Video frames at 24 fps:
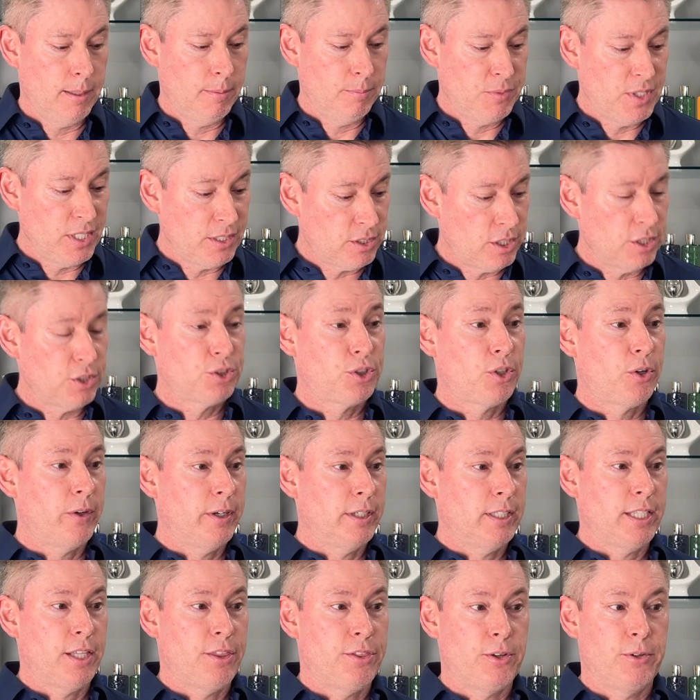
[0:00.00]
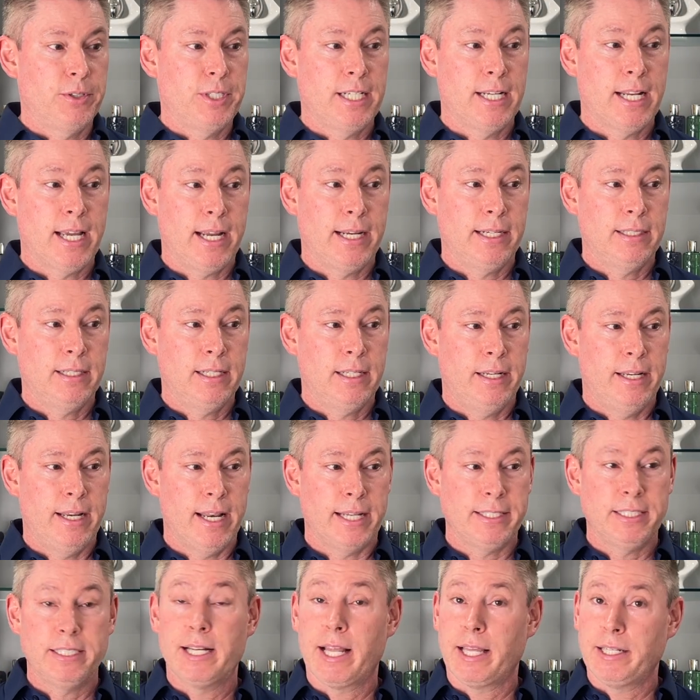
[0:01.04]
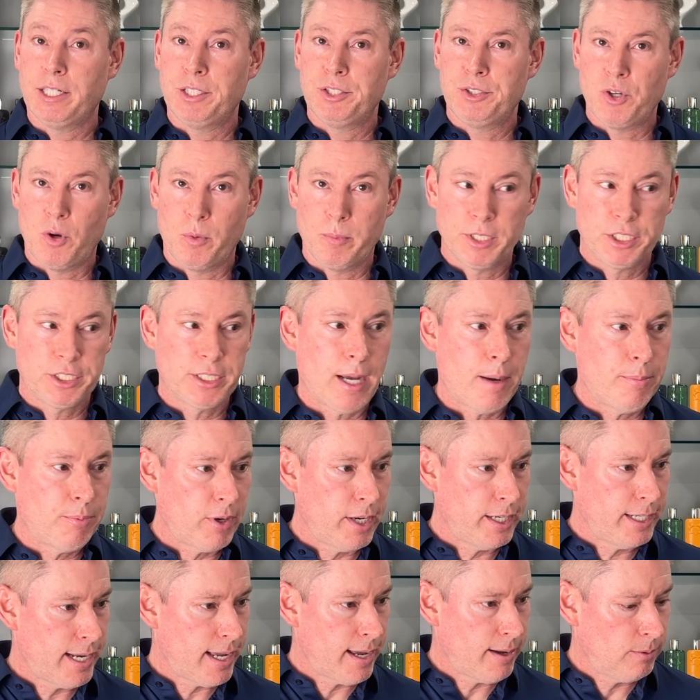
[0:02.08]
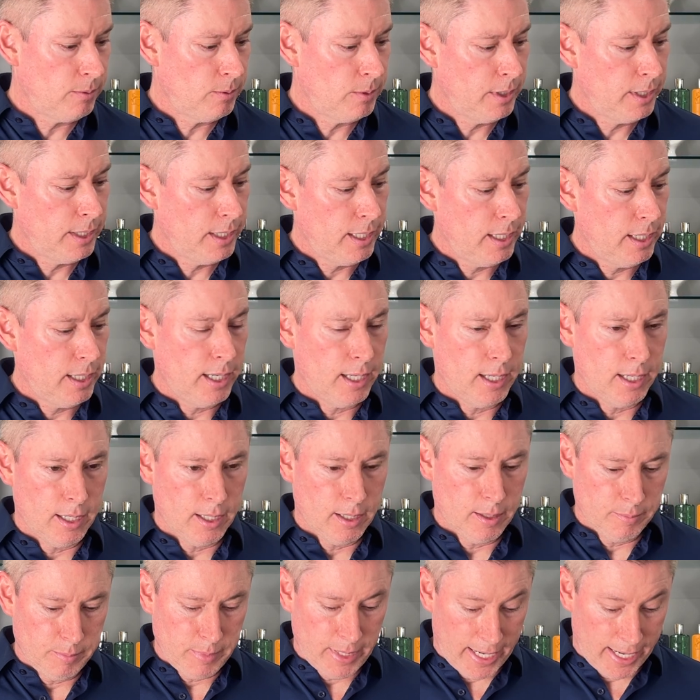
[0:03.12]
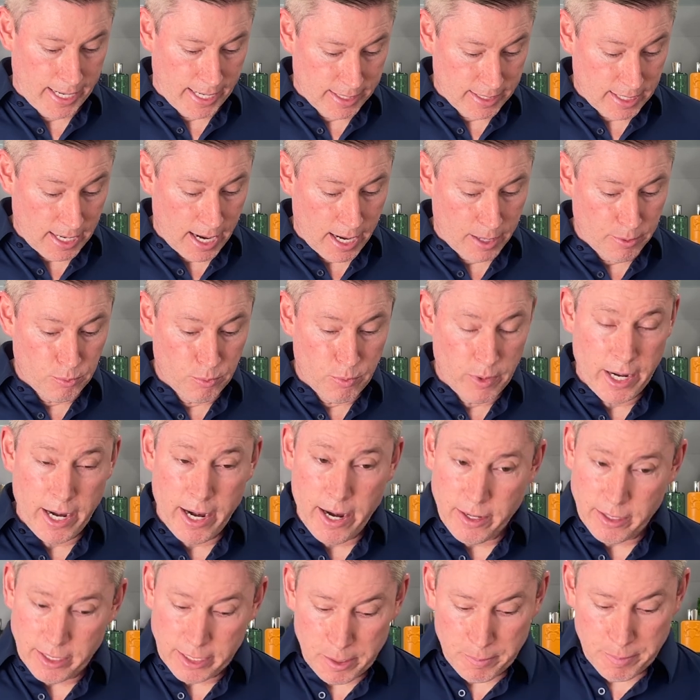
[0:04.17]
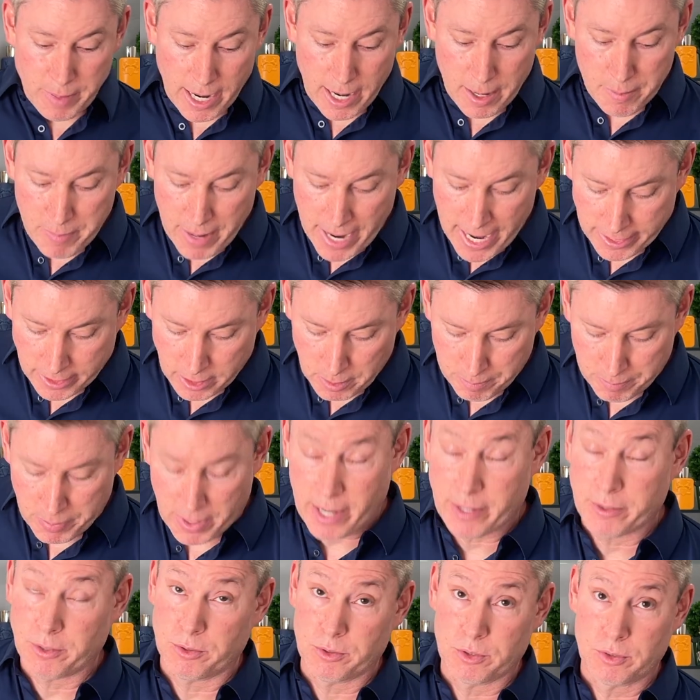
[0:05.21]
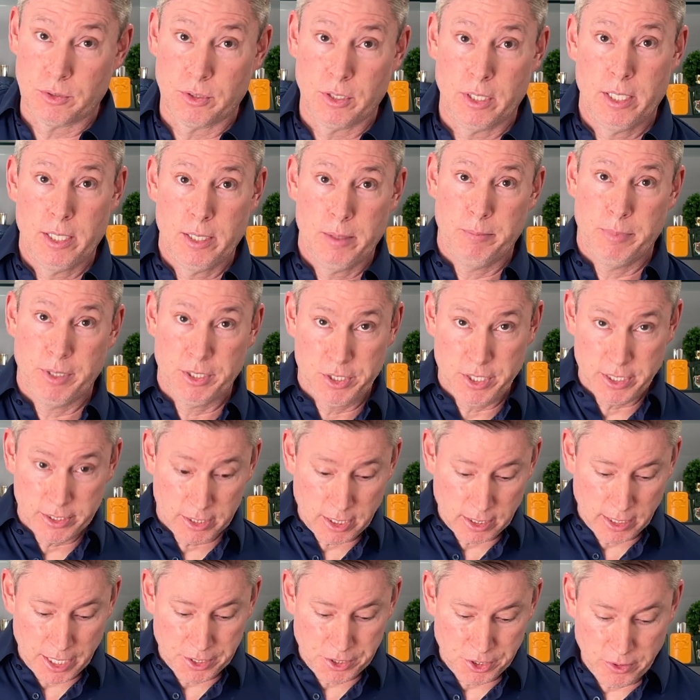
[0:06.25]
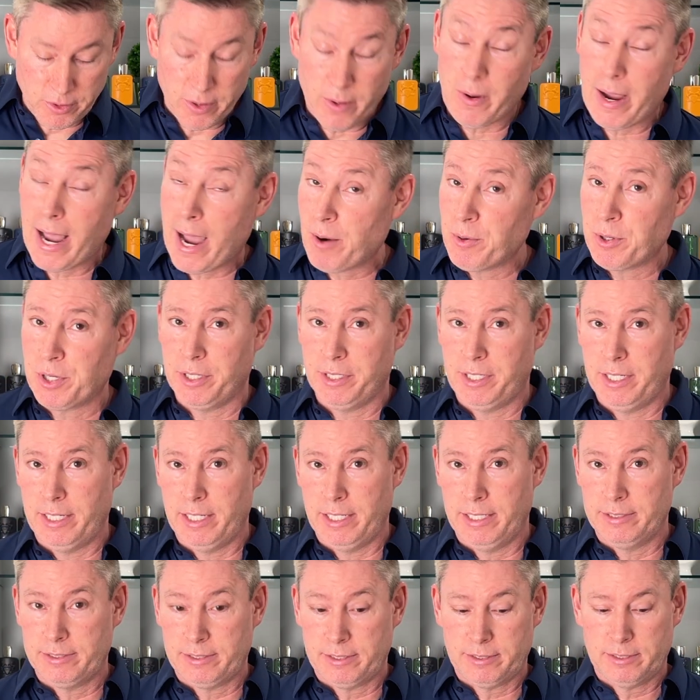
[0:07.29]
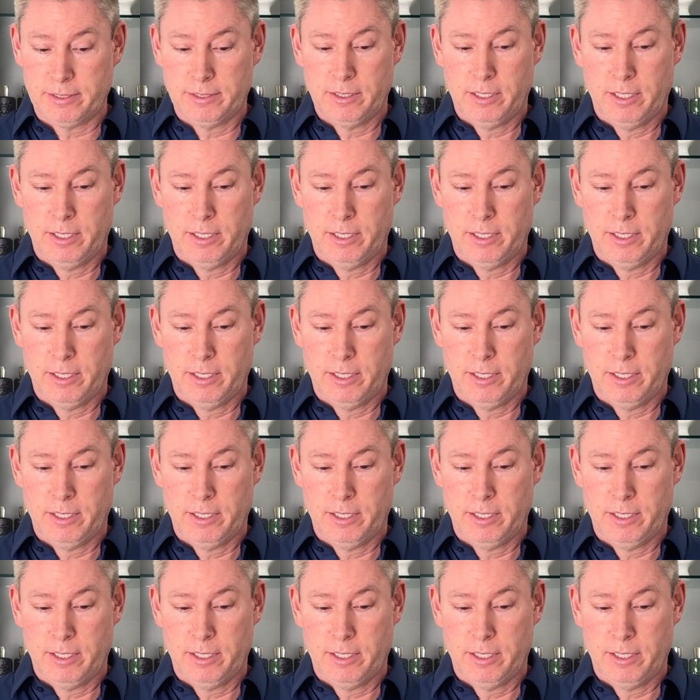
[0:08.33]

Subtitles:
This is currently $39.99 at Joma Shop right now. And I rarely buy backup bottles, but just to let you know how good it is,